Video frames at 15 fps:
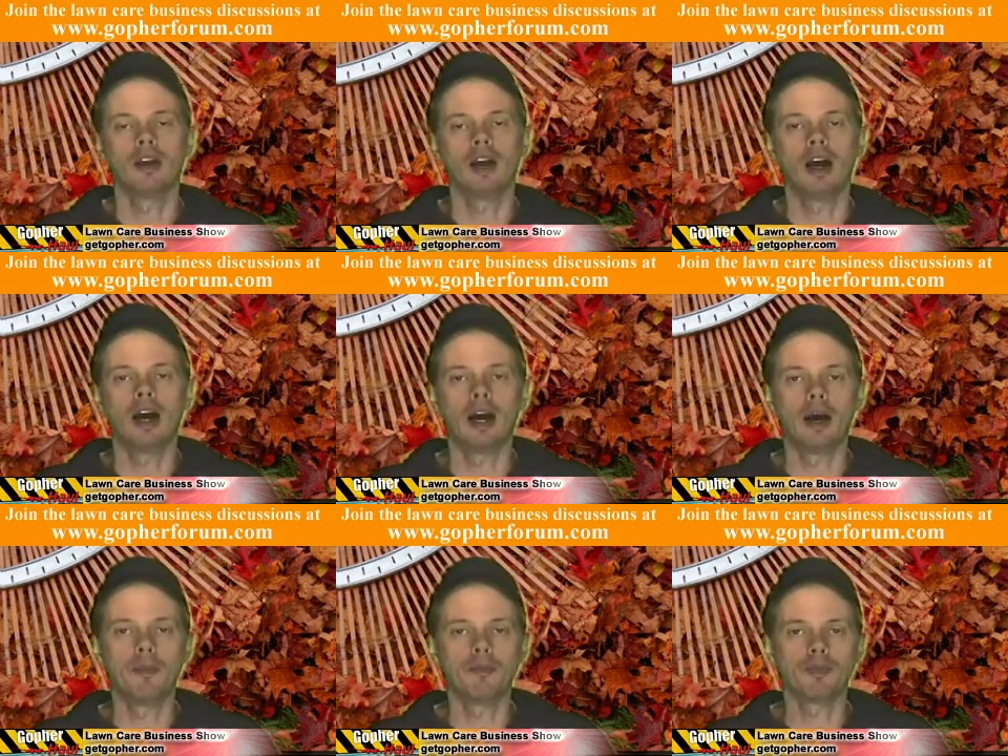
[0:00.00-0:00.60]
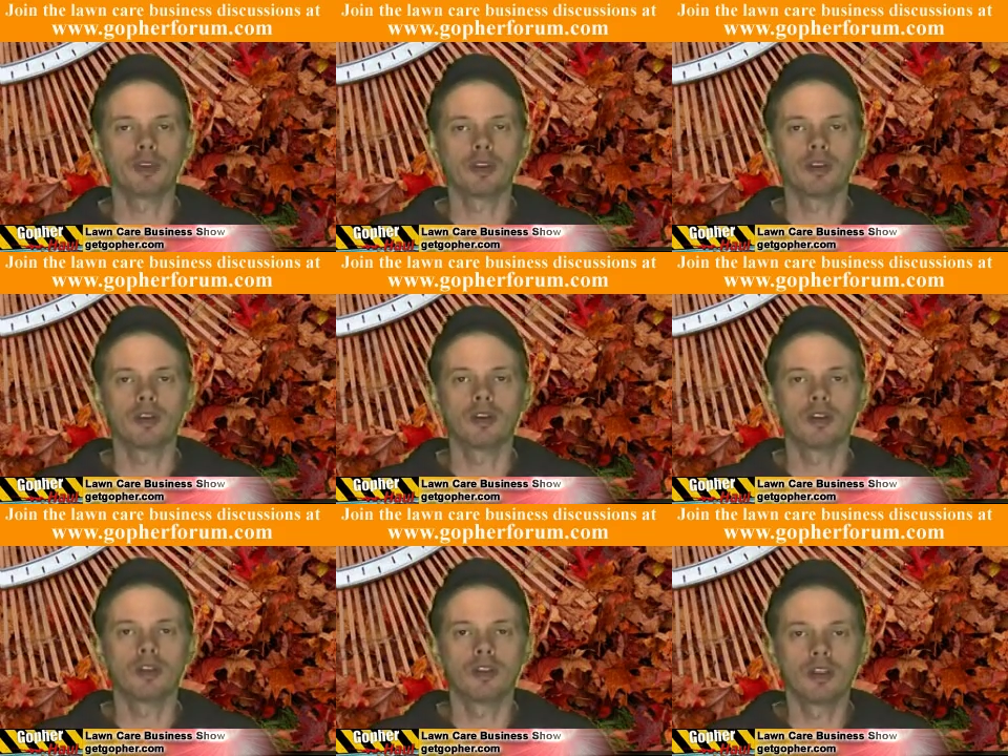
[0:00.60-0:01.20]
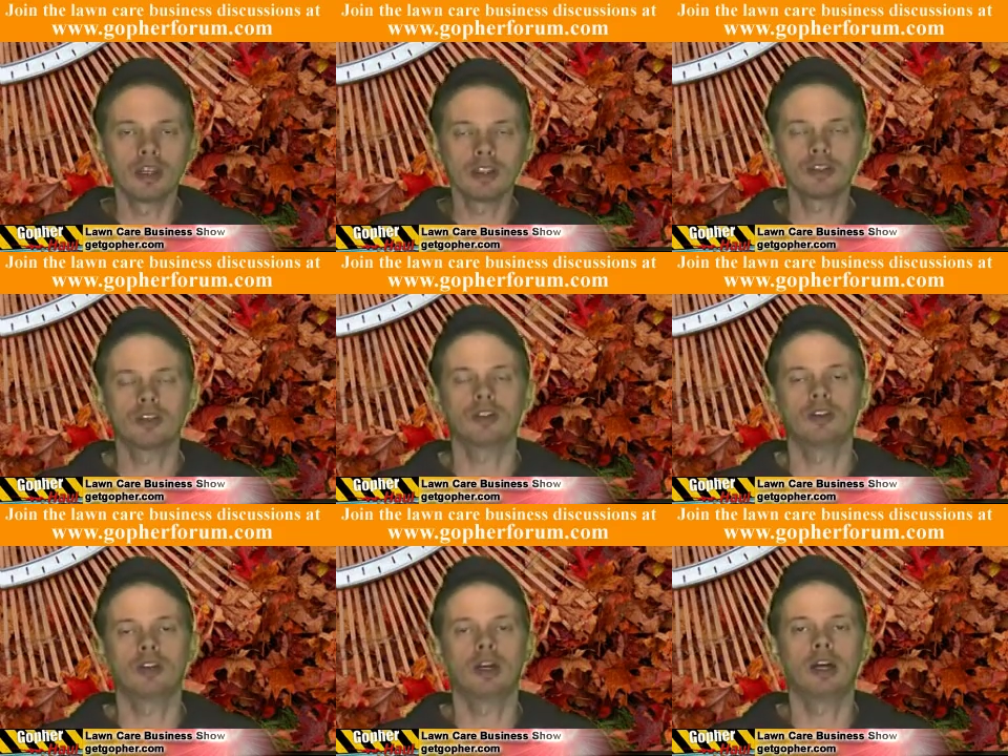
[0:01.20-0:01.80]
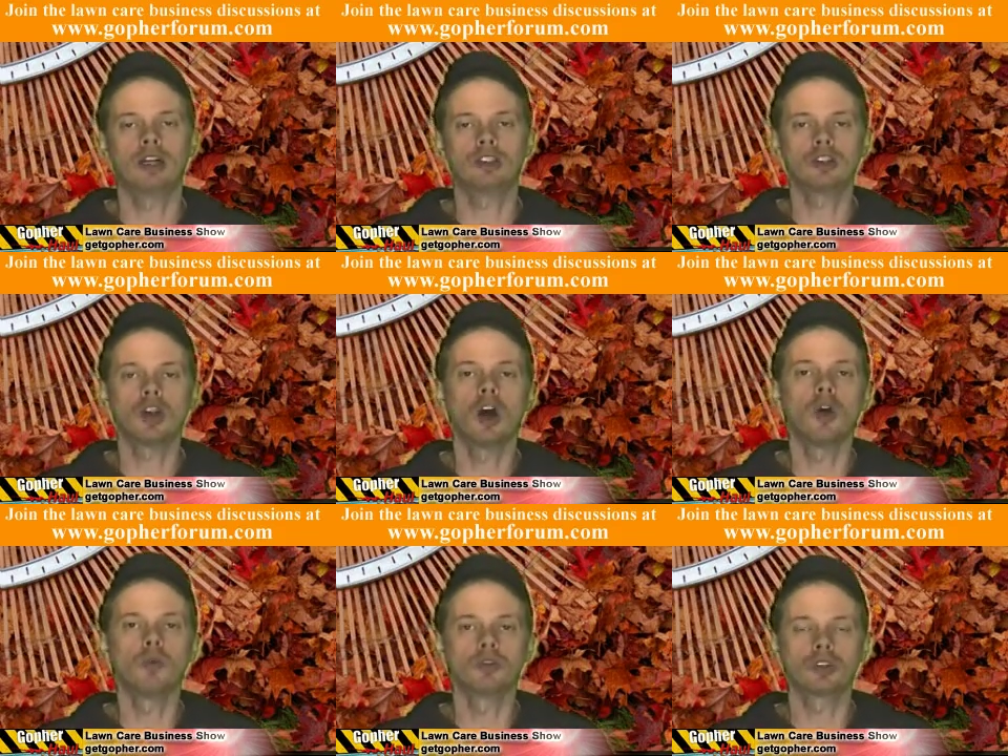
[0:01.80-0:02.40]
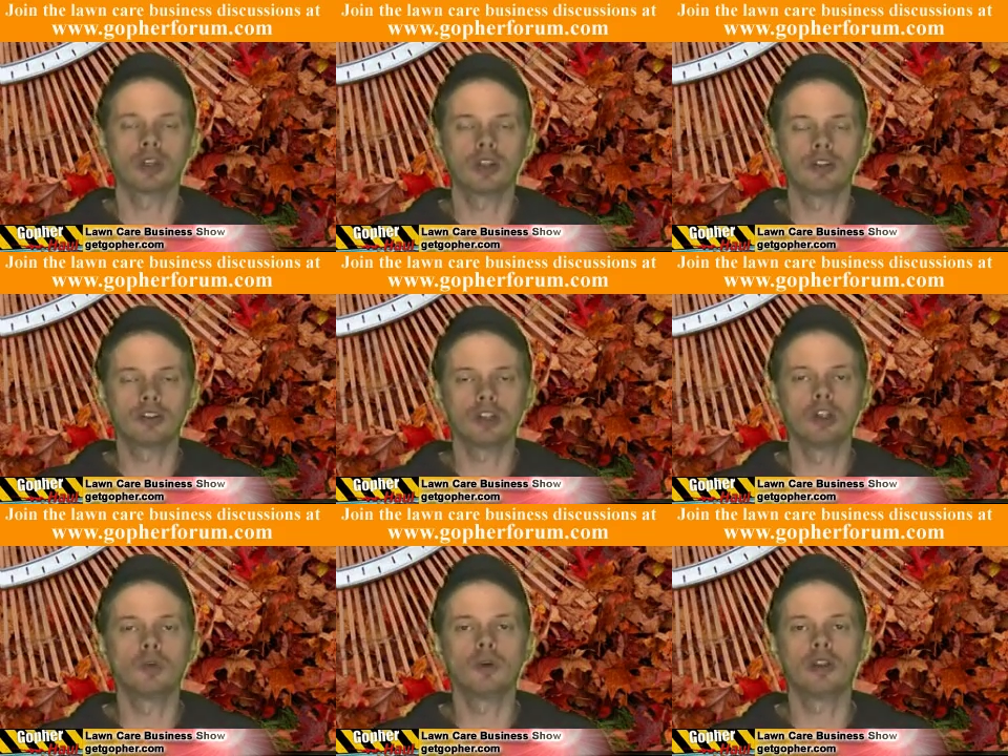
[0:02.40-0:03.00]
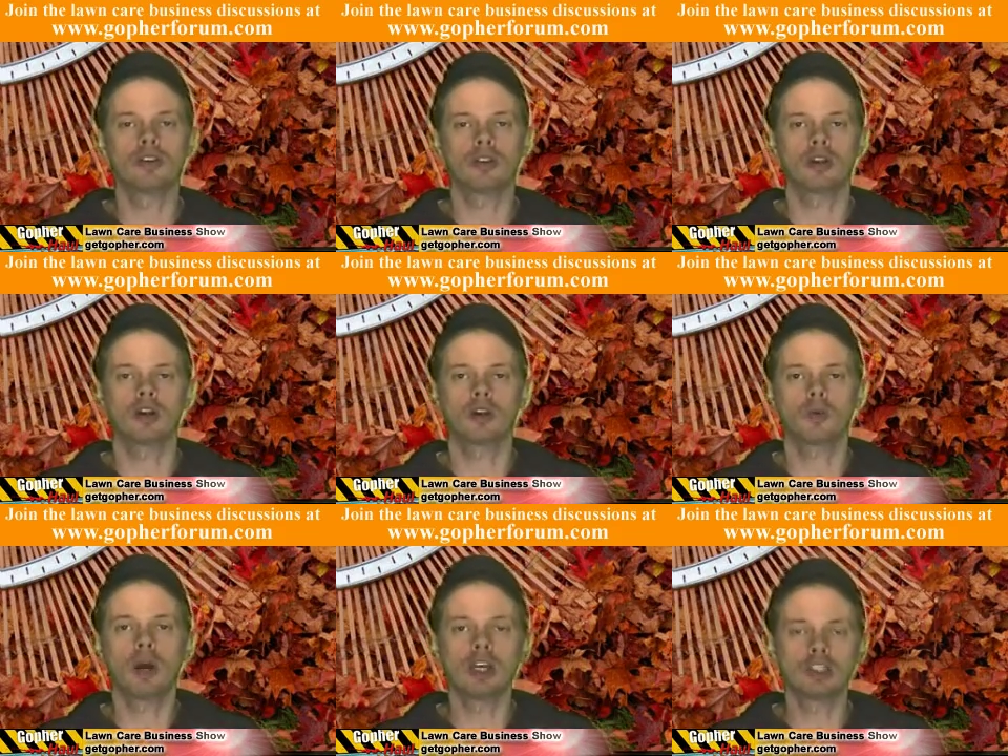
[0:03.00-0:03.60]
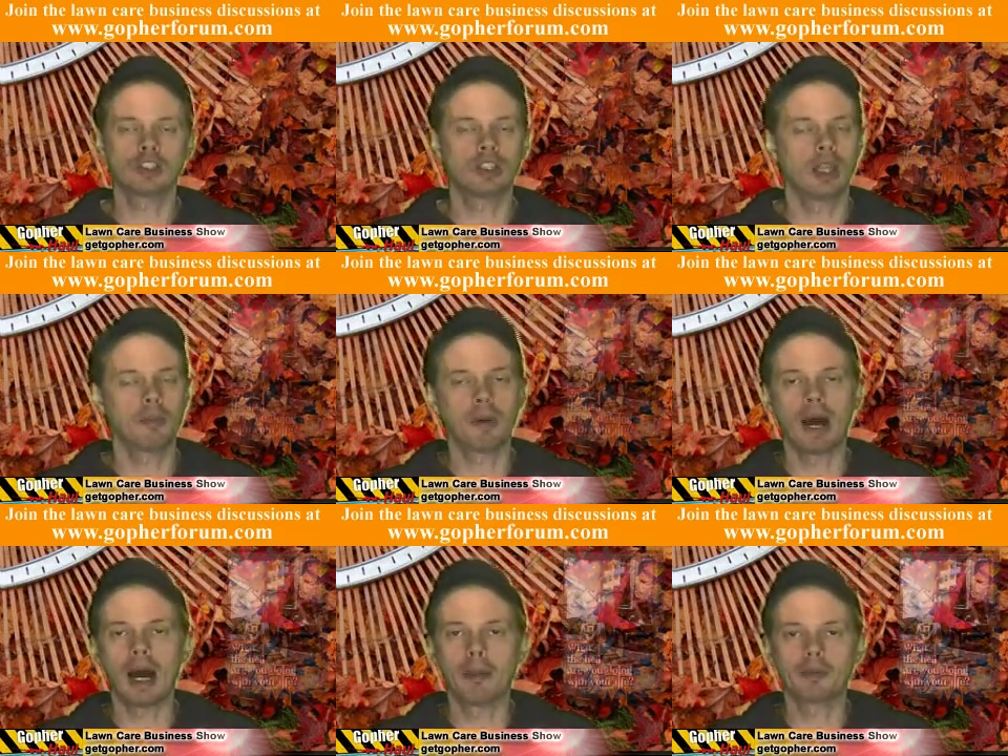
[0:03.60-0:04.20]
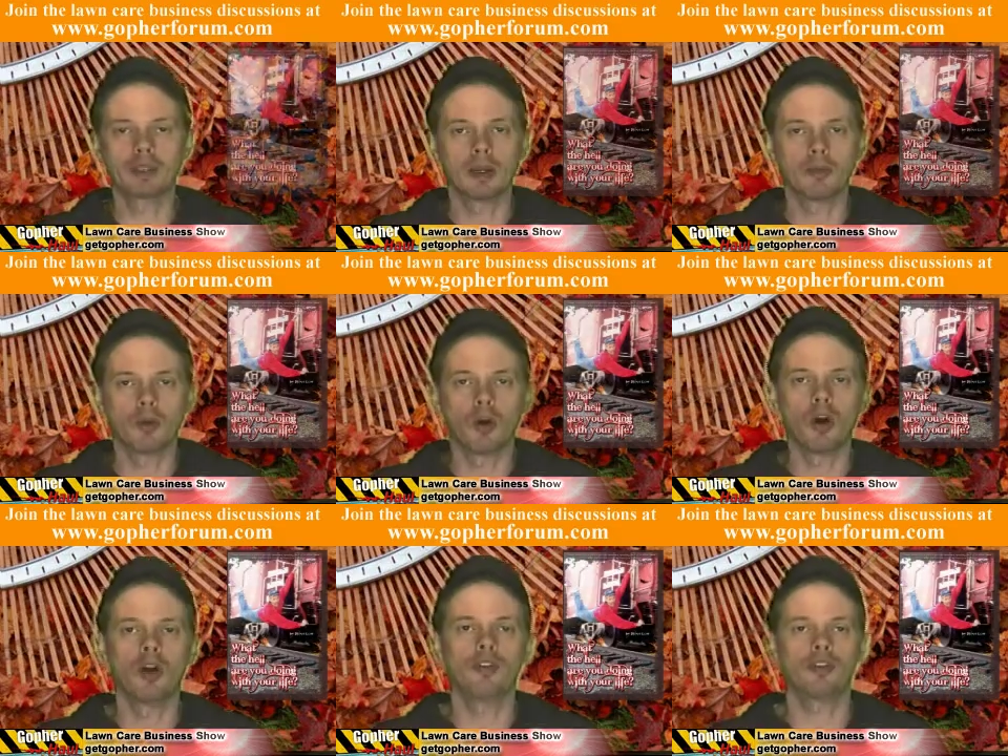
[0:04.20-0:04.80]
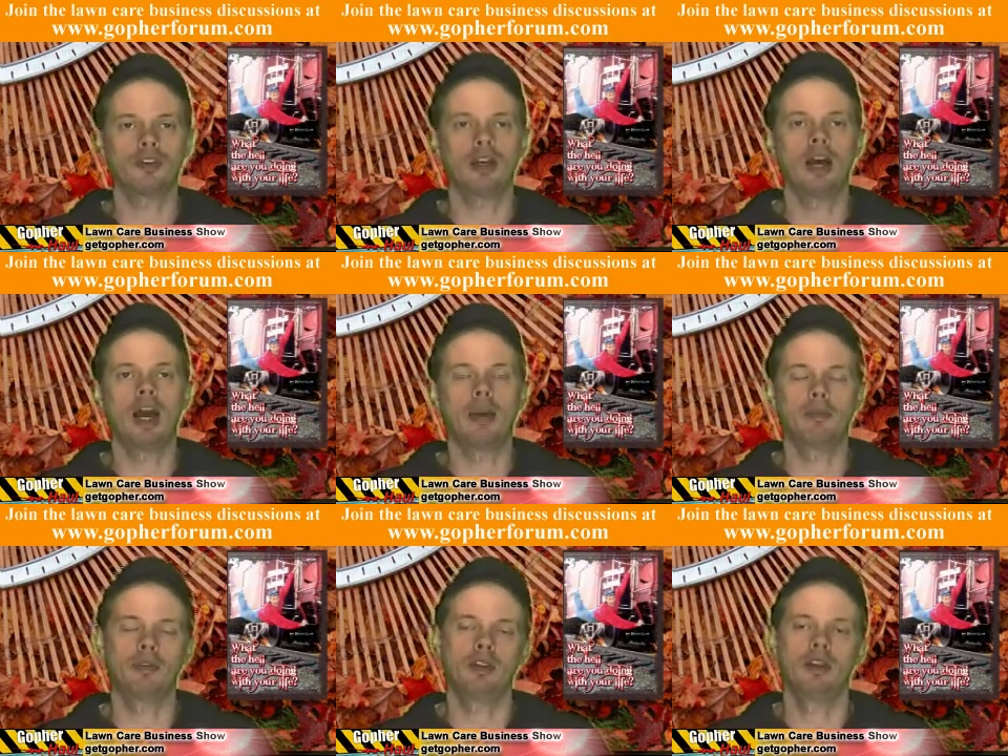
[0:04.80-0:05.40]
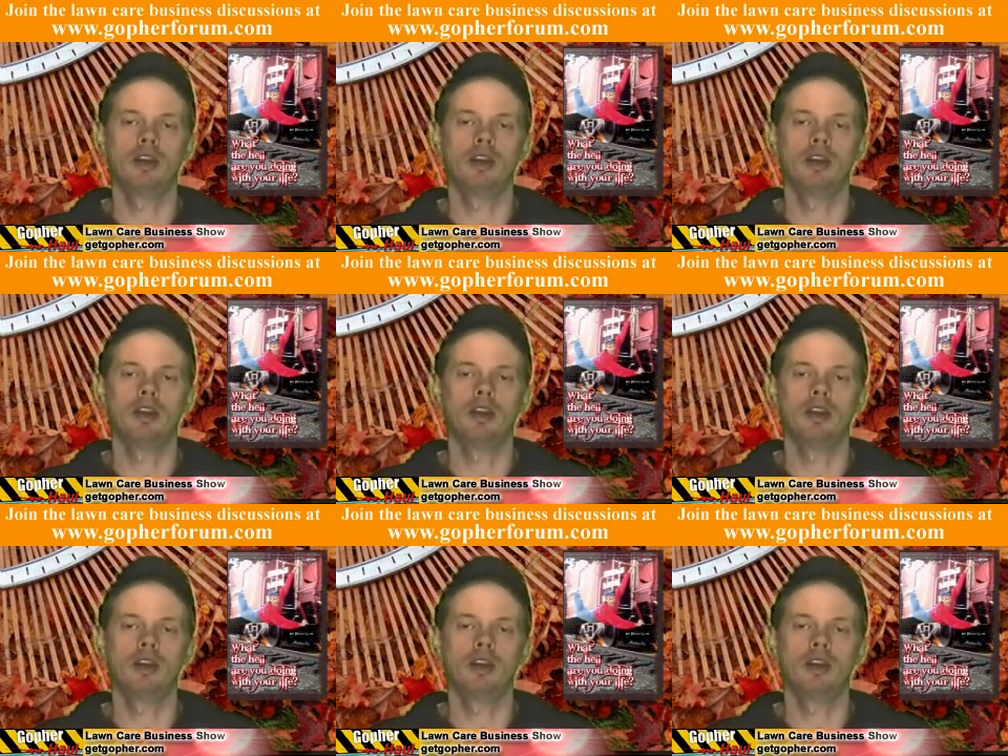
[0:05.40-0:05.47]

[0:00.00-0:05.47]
Um, this uh, show is going to deal with a question that pops up all the time,